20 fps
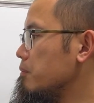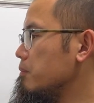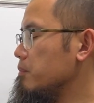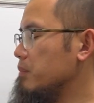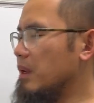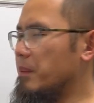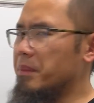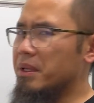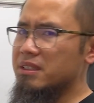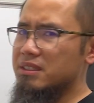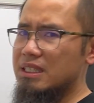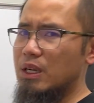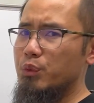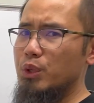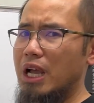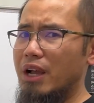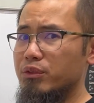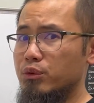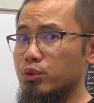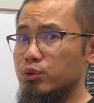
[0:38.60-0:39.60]
That means that
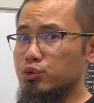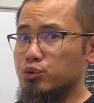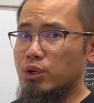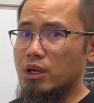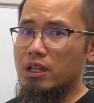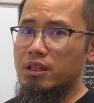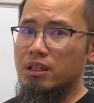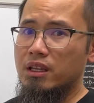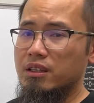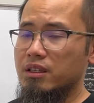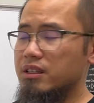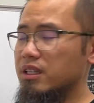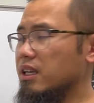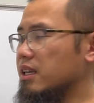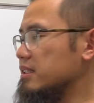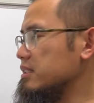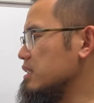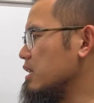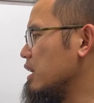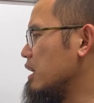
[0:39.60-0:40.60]
we have to try another
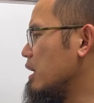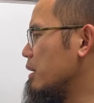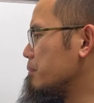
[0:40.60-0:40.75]
test.